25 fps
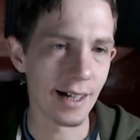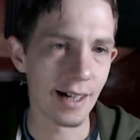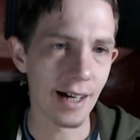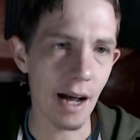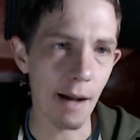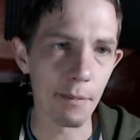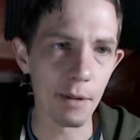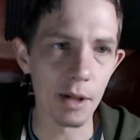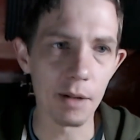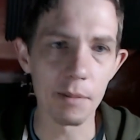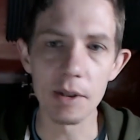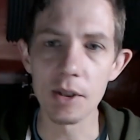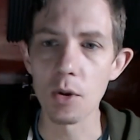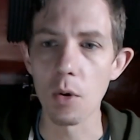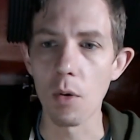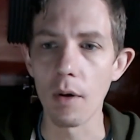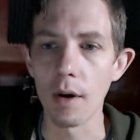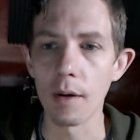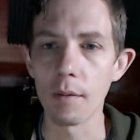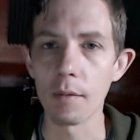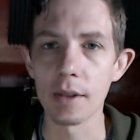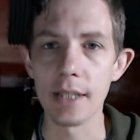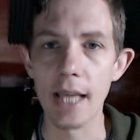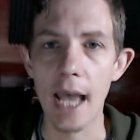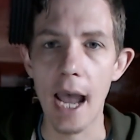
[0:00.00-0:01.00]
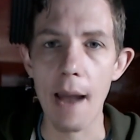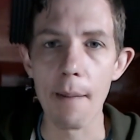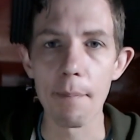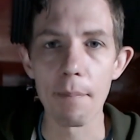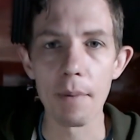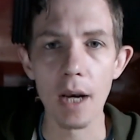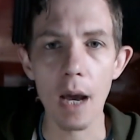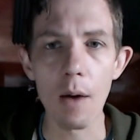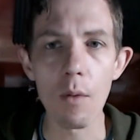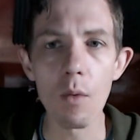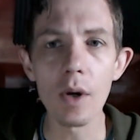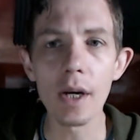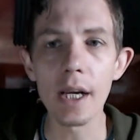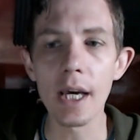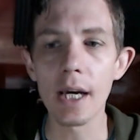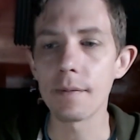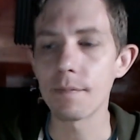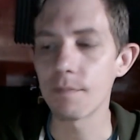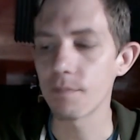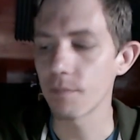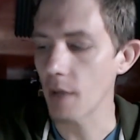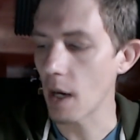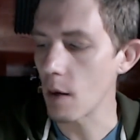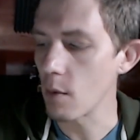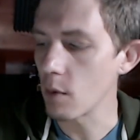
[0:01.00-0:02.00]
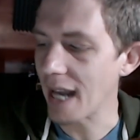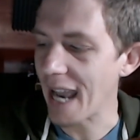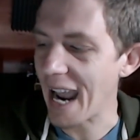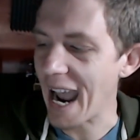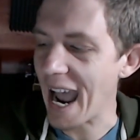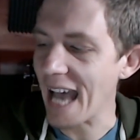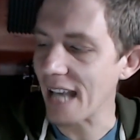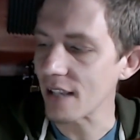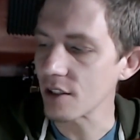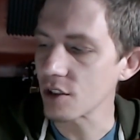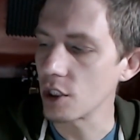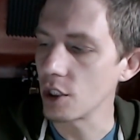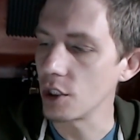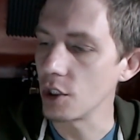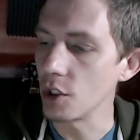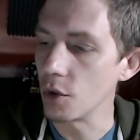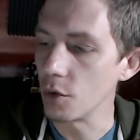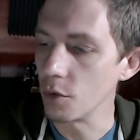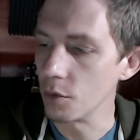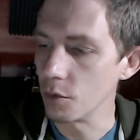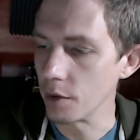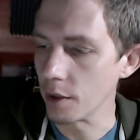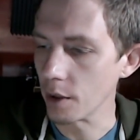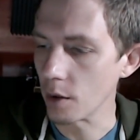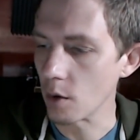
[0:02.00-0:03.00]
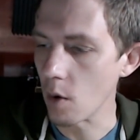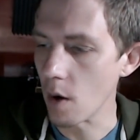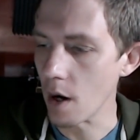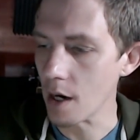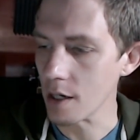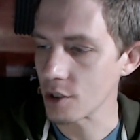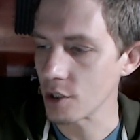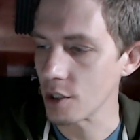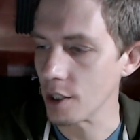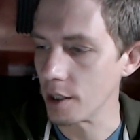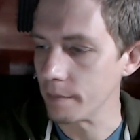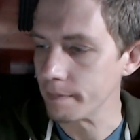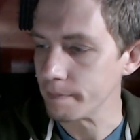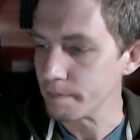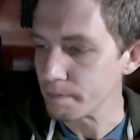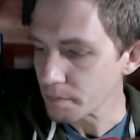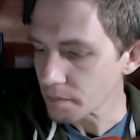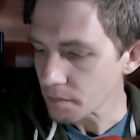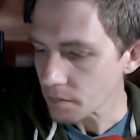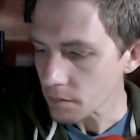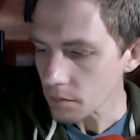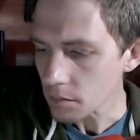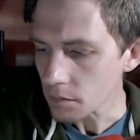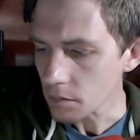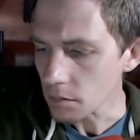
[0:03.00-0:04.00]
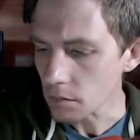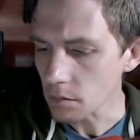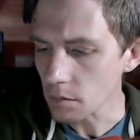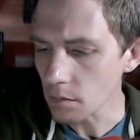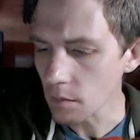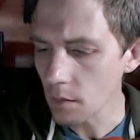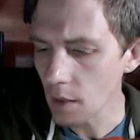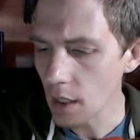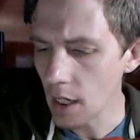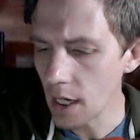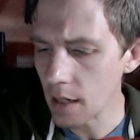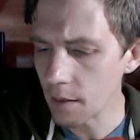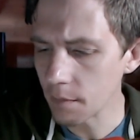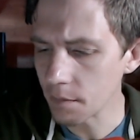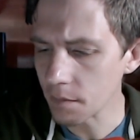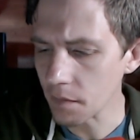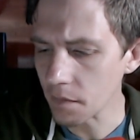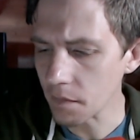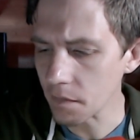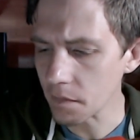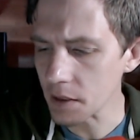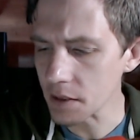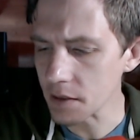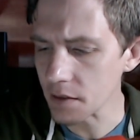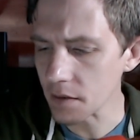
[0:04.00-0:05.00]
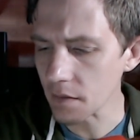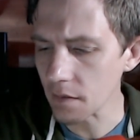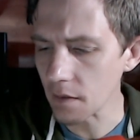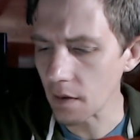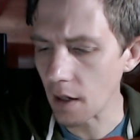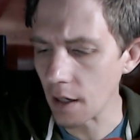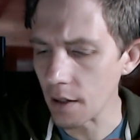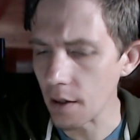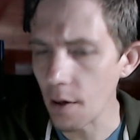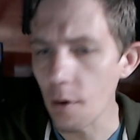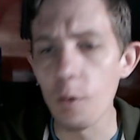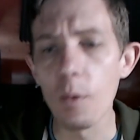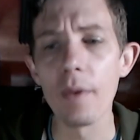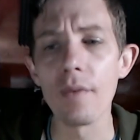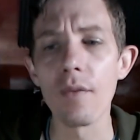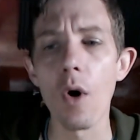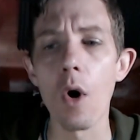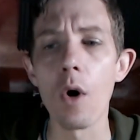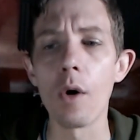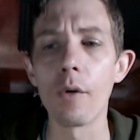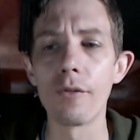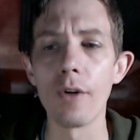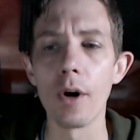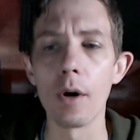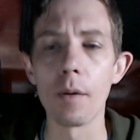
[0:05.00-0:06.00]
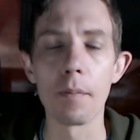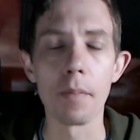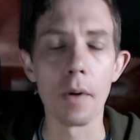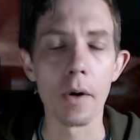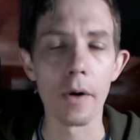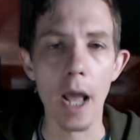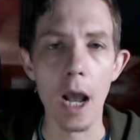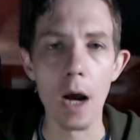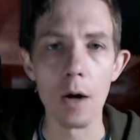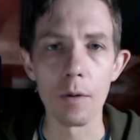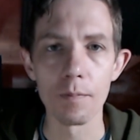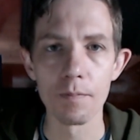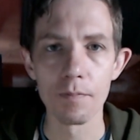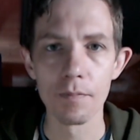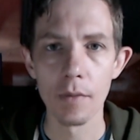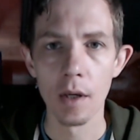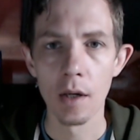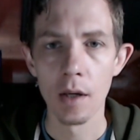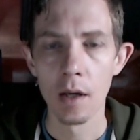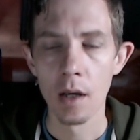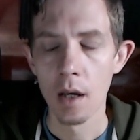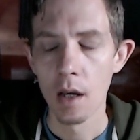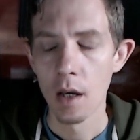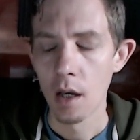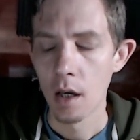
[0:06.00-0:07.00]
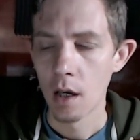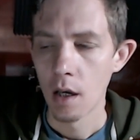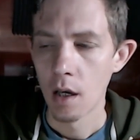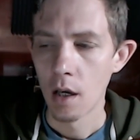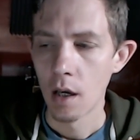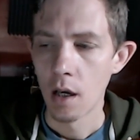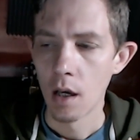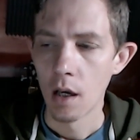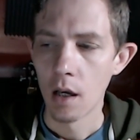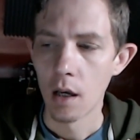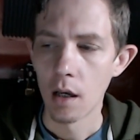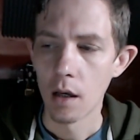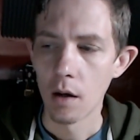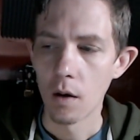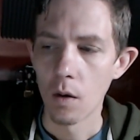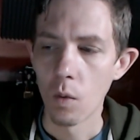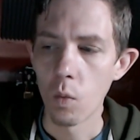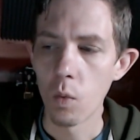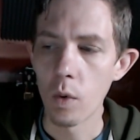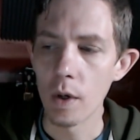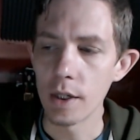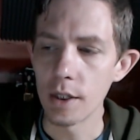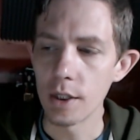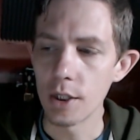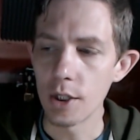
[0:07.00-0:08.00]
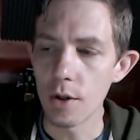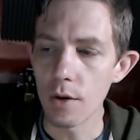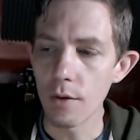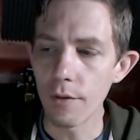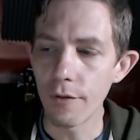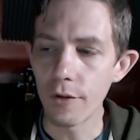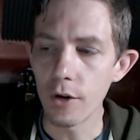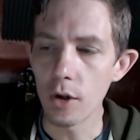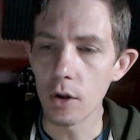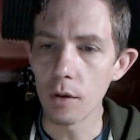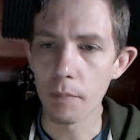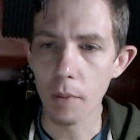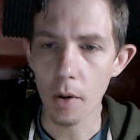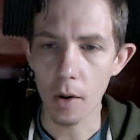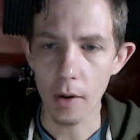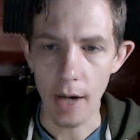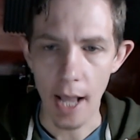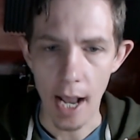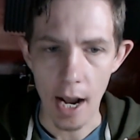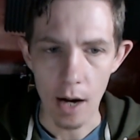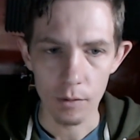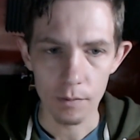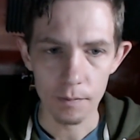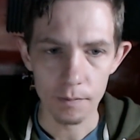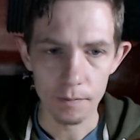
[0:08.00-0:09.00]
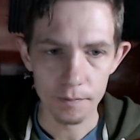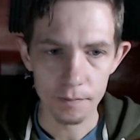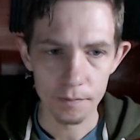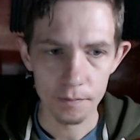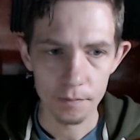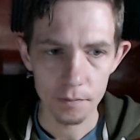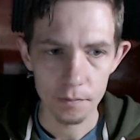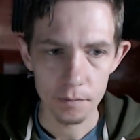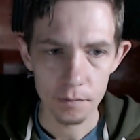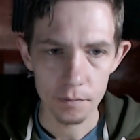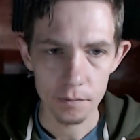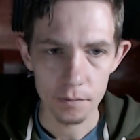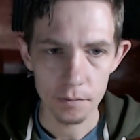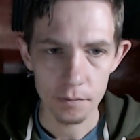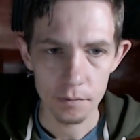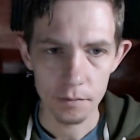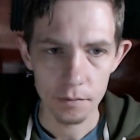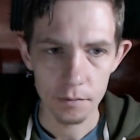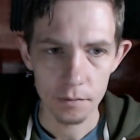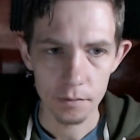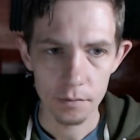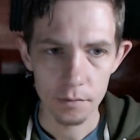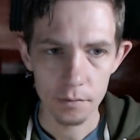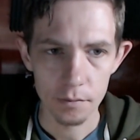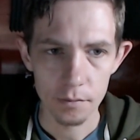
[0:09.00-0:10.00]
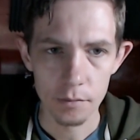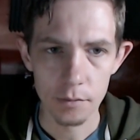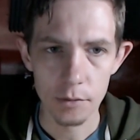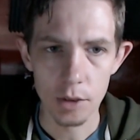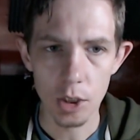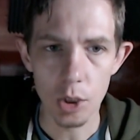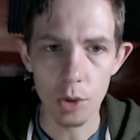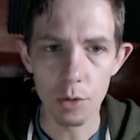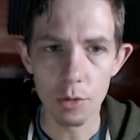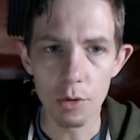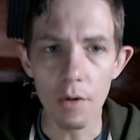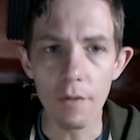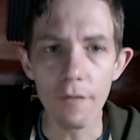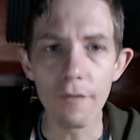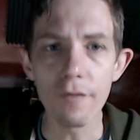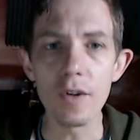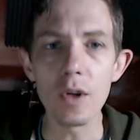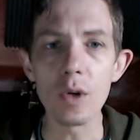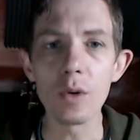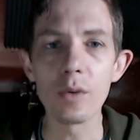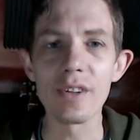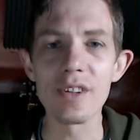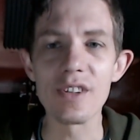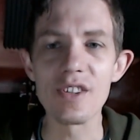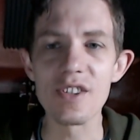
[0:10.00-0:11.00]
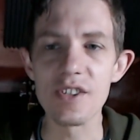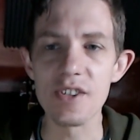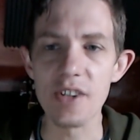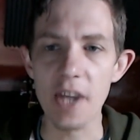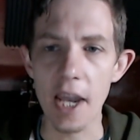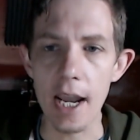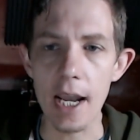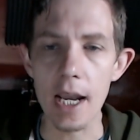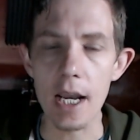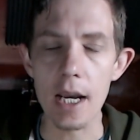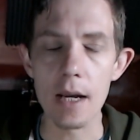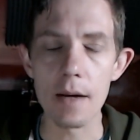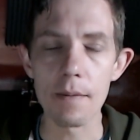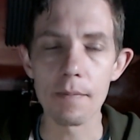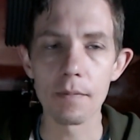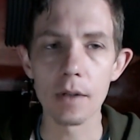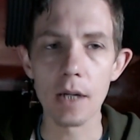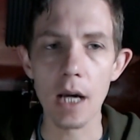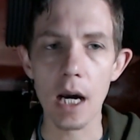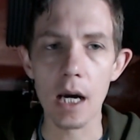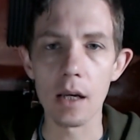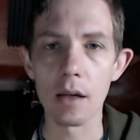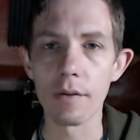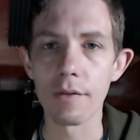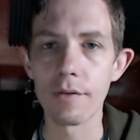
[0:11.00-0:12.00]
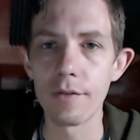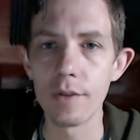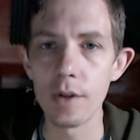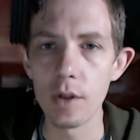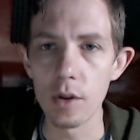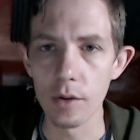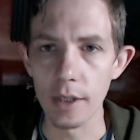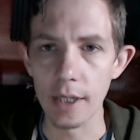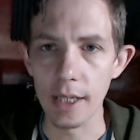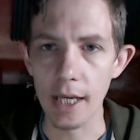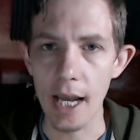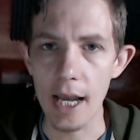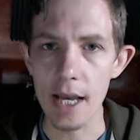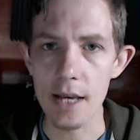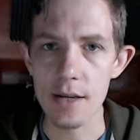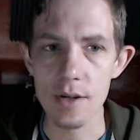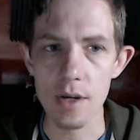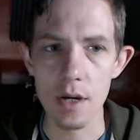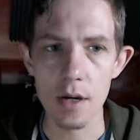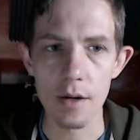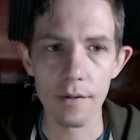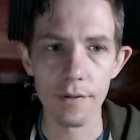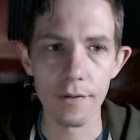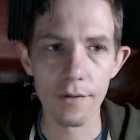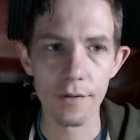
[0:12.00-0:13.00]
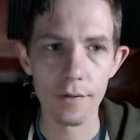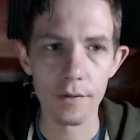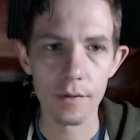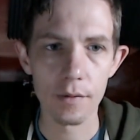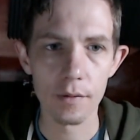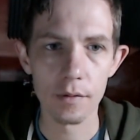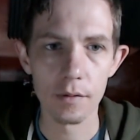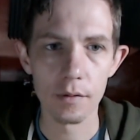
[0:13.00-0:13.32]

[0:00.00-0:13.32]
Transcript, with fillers: I'm going to be toying with that, but I want to. I want to ask you the question, and because I know we've all felt burnout. When you feel burnout, do you feel the same kind of feeling as if